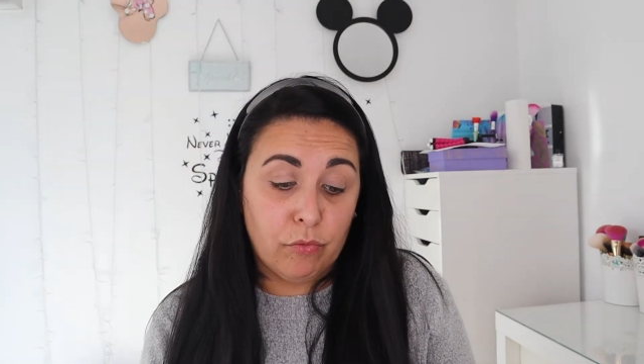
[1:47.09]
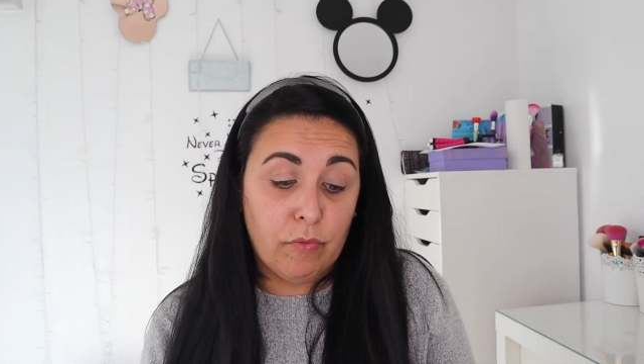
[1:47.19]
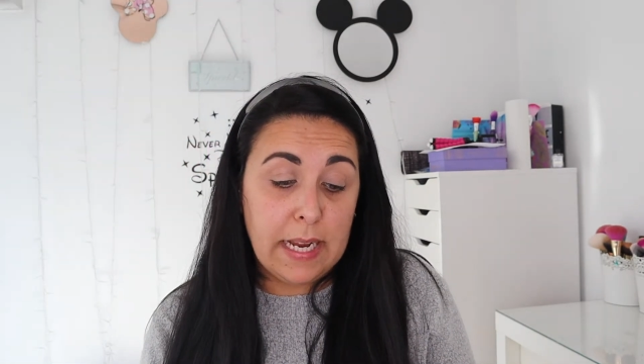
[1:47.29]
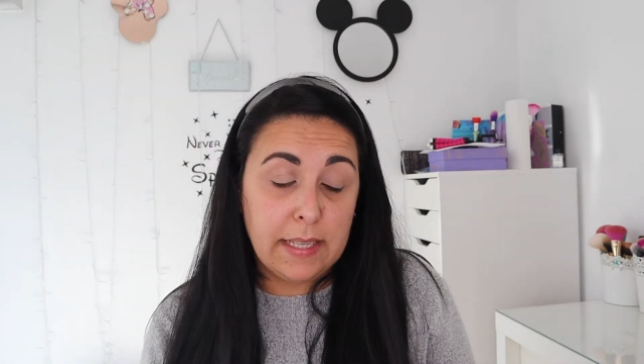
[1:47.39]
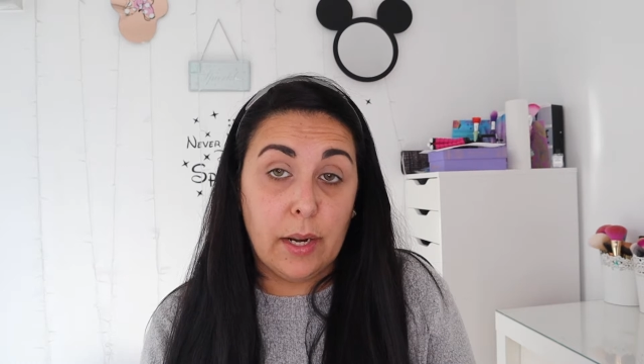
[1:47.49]
a
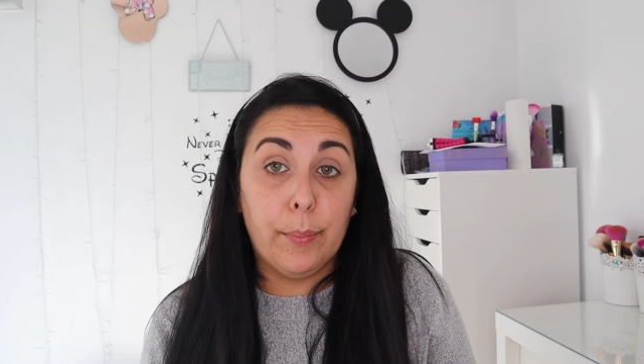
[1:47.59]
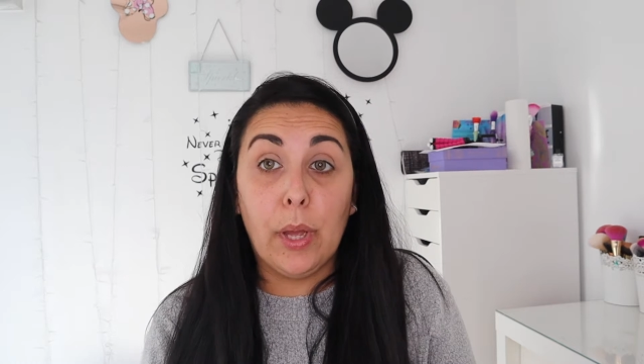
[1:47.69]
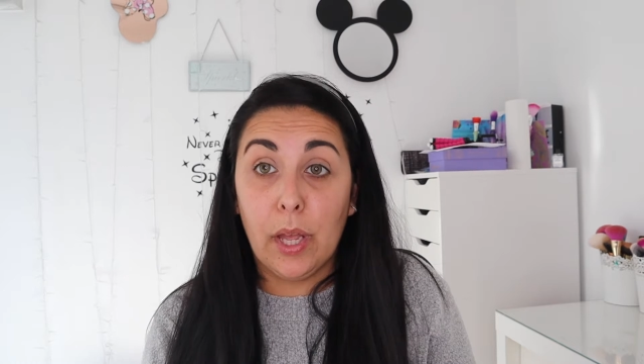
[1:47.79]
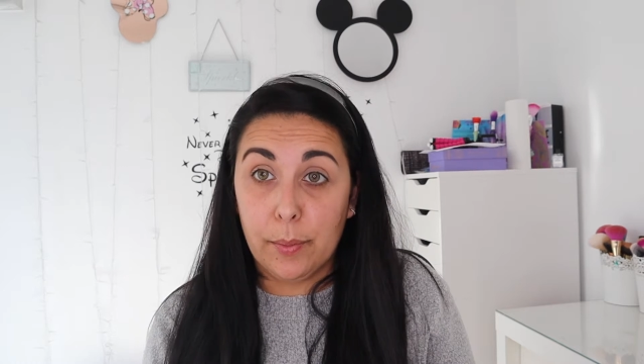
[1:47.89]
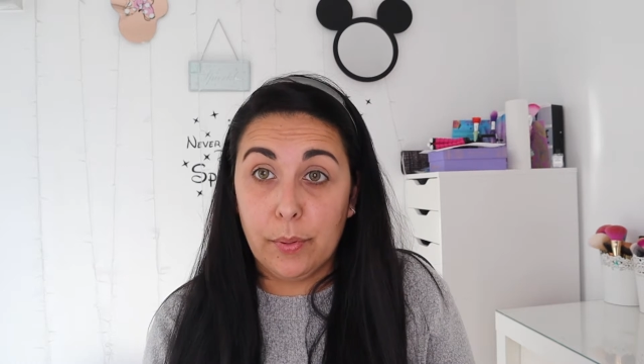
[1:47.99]
red and a
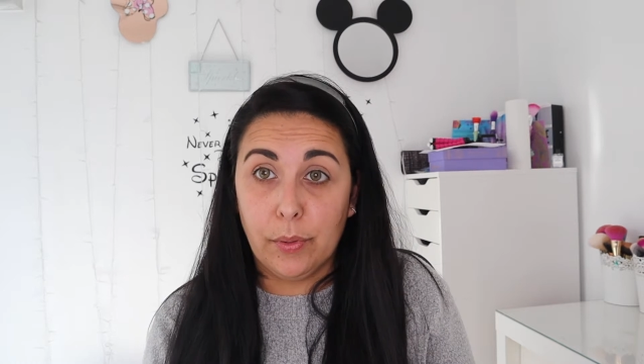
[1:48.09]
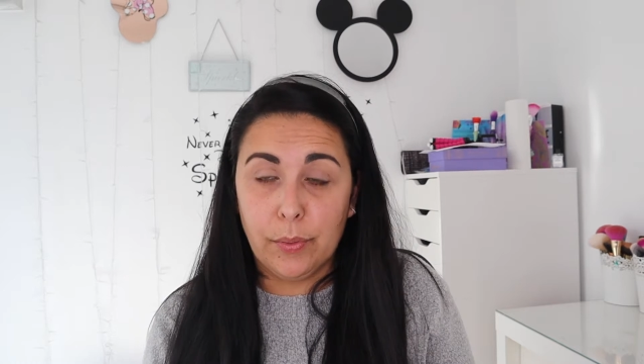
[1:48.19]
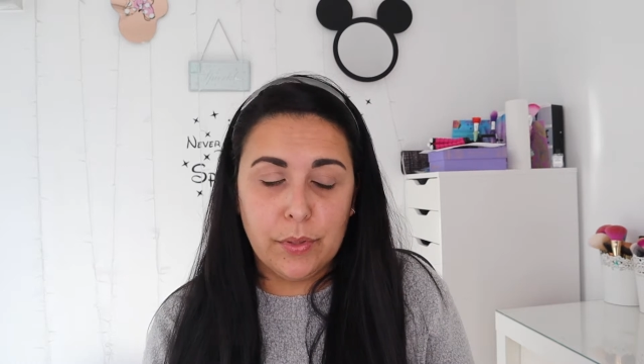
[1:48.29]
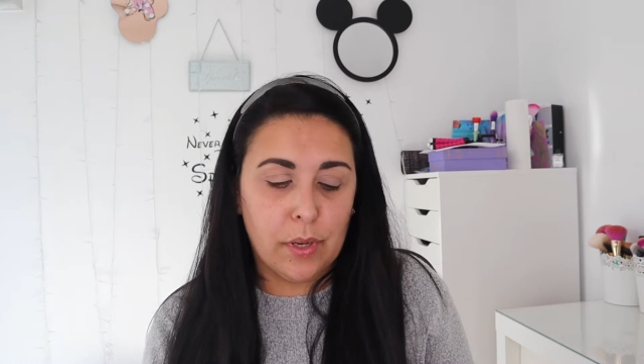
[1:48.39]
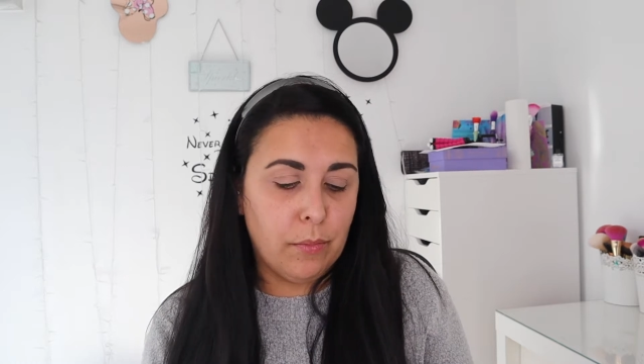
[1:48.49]
purple,
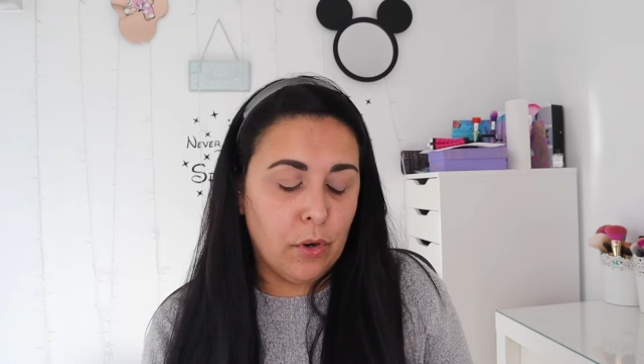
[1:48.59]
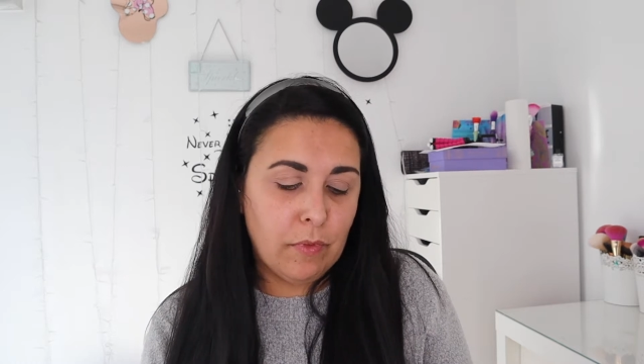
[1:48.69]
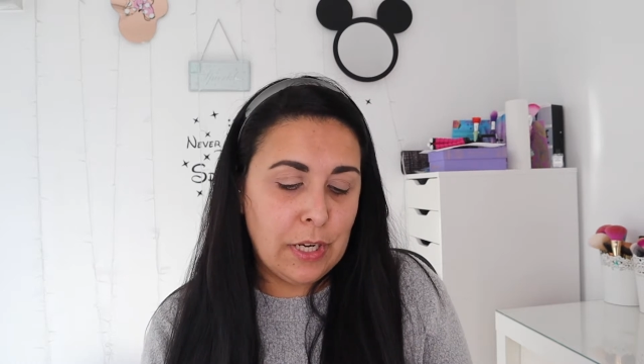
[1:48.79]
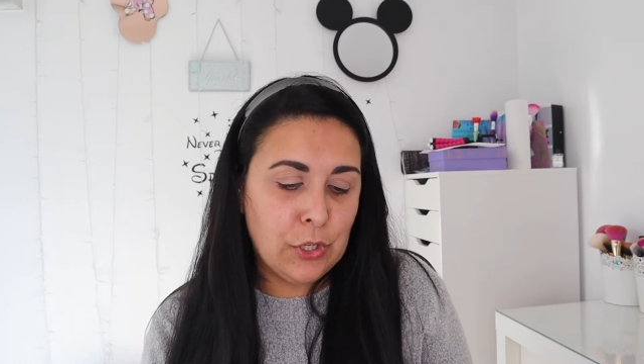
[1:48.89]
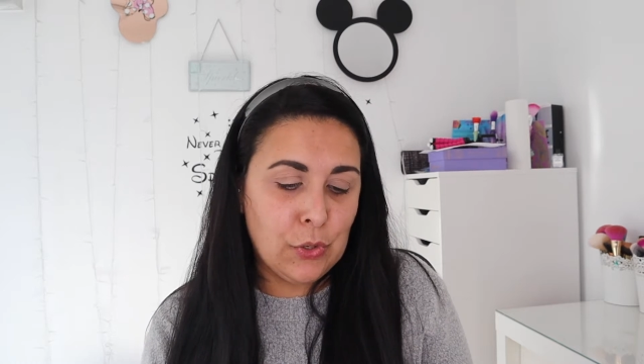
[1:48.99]
so I'm not
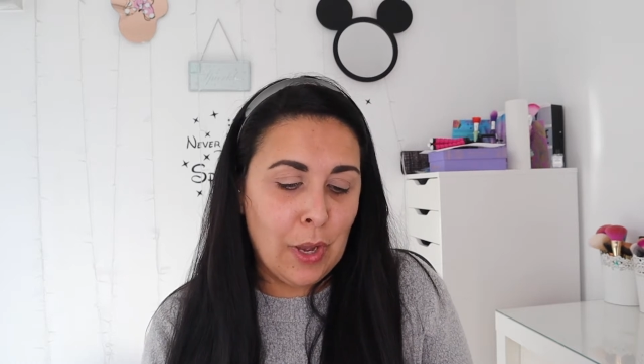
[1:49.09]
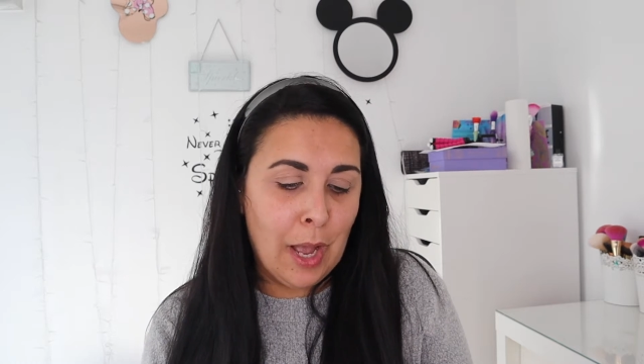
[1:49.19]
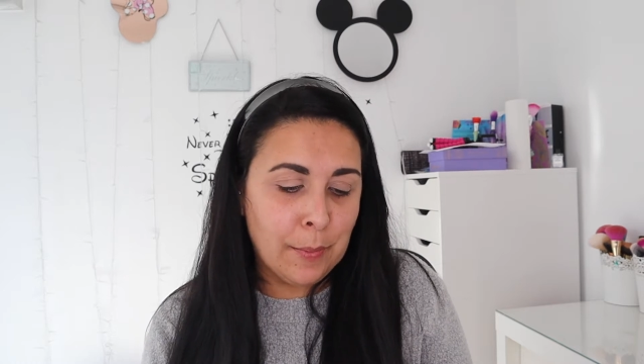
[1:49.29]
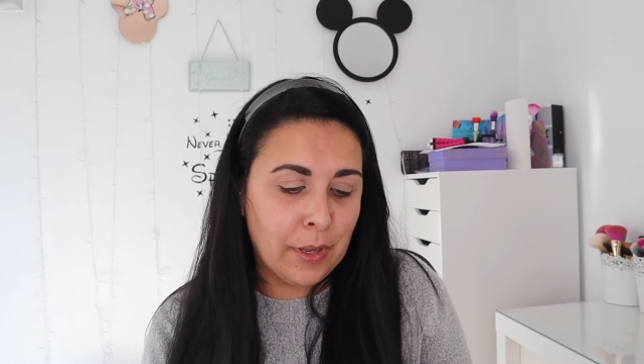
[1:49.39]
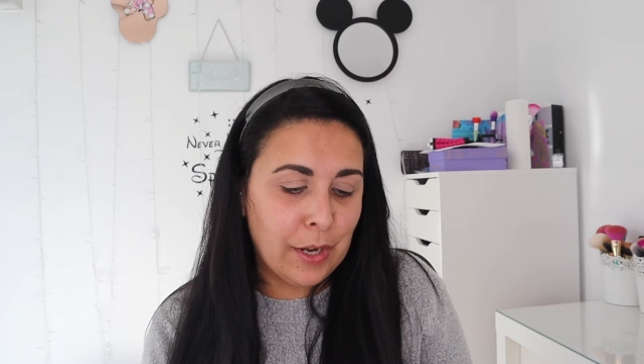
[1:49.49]
really sure
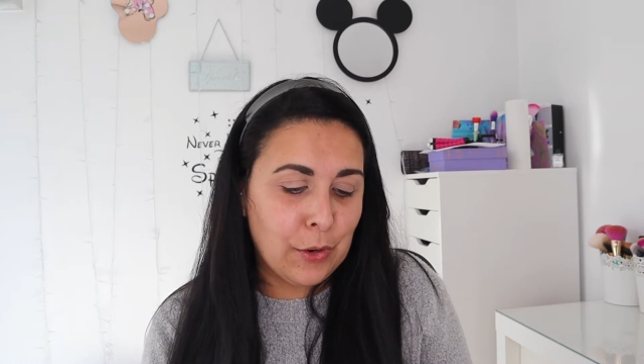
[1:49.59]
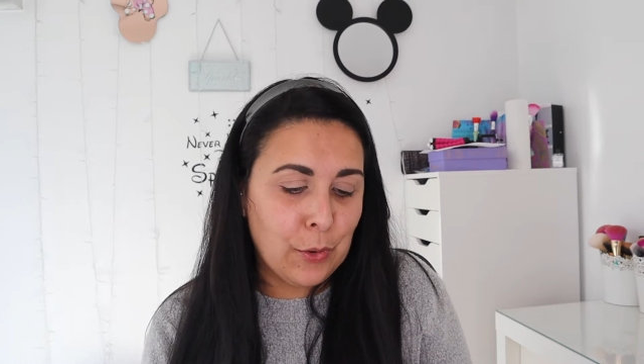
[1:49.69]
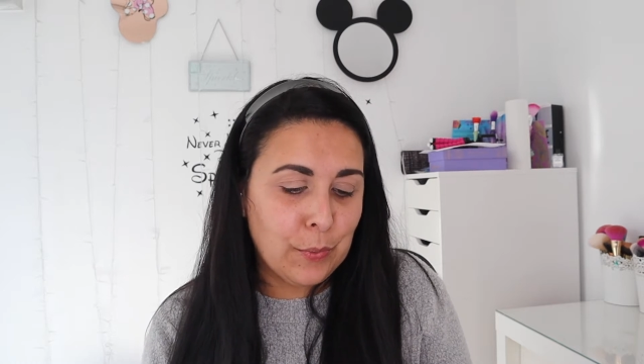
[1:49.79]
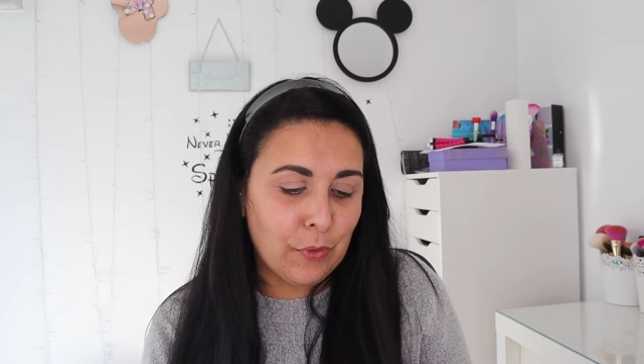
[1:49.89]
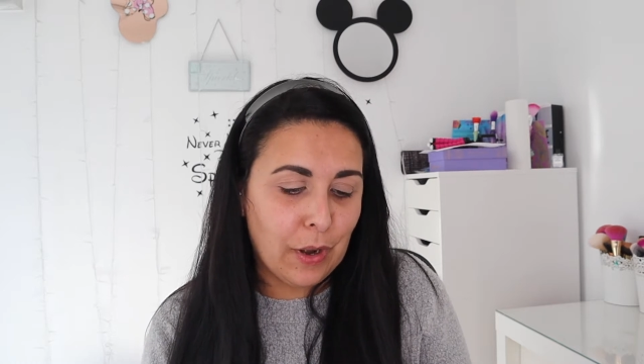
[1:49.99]
how I'm going to
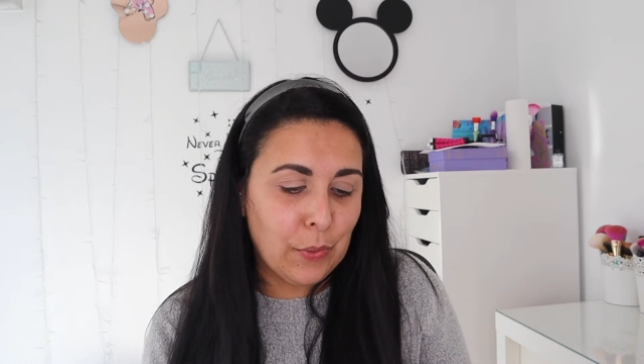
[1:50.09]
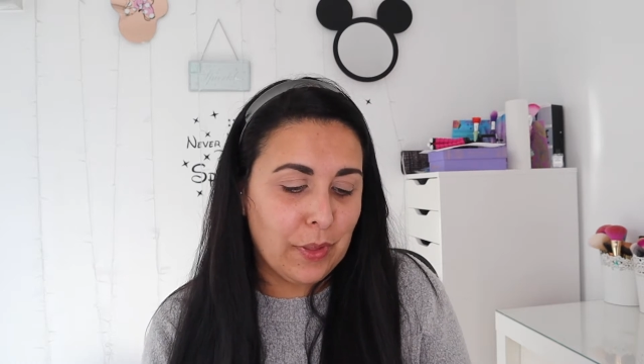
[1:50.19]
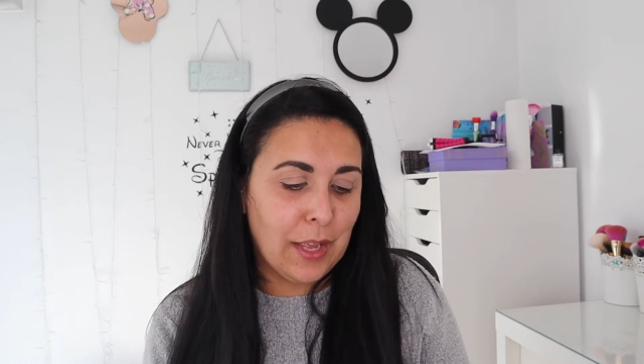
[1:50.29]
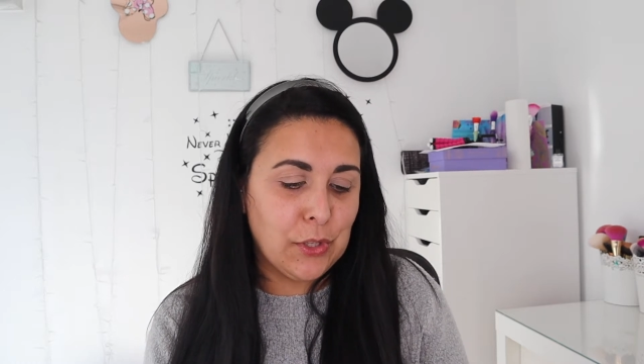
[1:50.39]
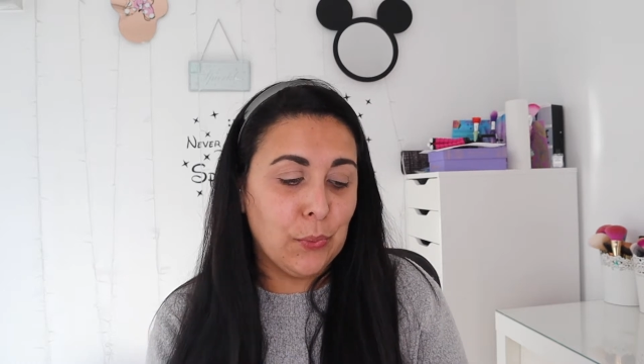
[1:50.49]
incorporate all
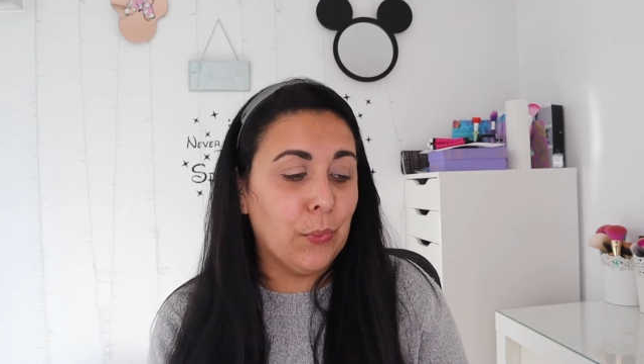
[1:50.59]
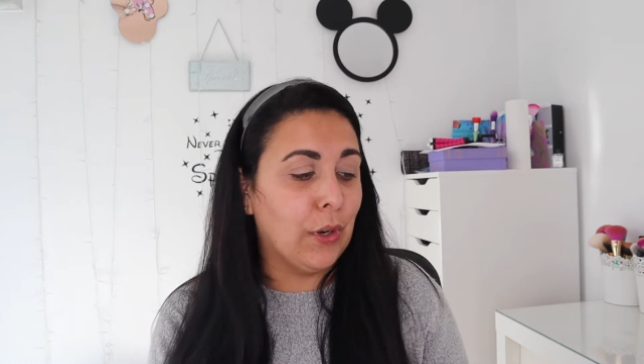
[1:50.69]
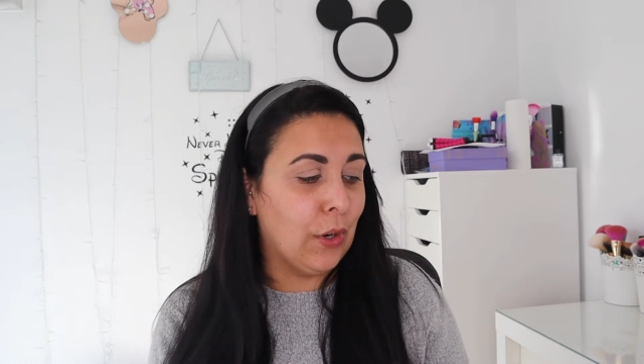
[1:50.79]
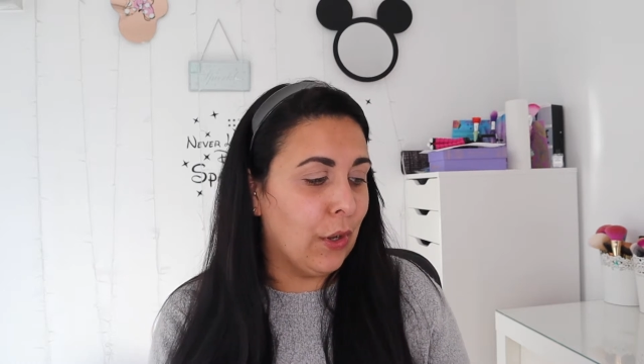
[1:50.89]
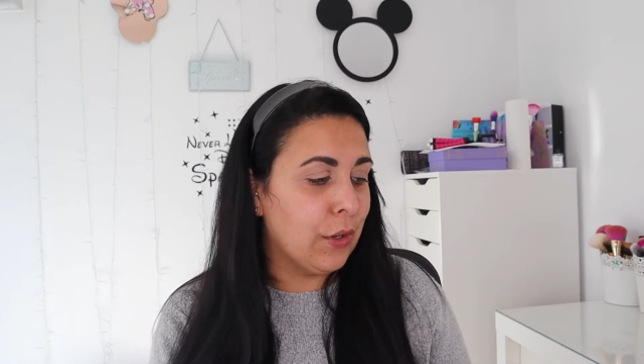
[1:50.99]
that into
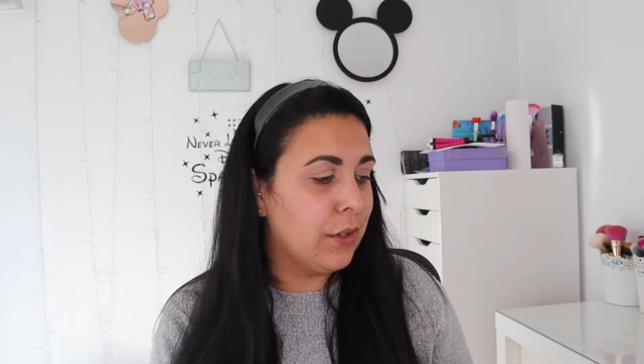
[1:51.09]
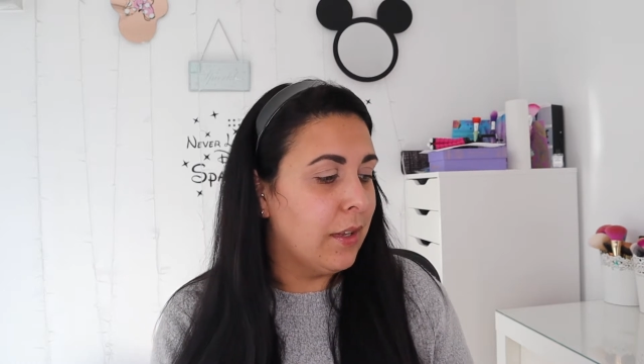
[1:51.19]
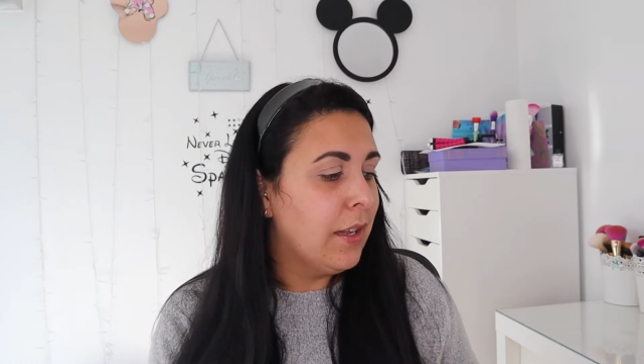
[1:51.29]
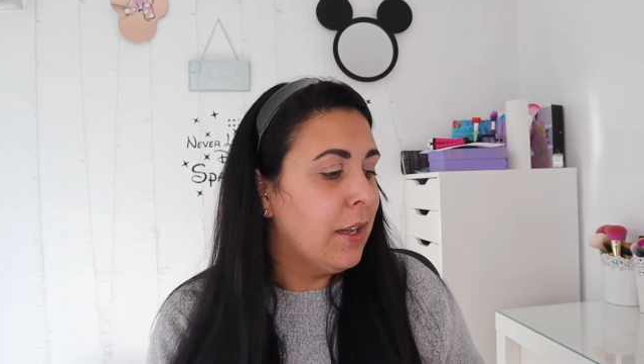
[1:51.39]
one look,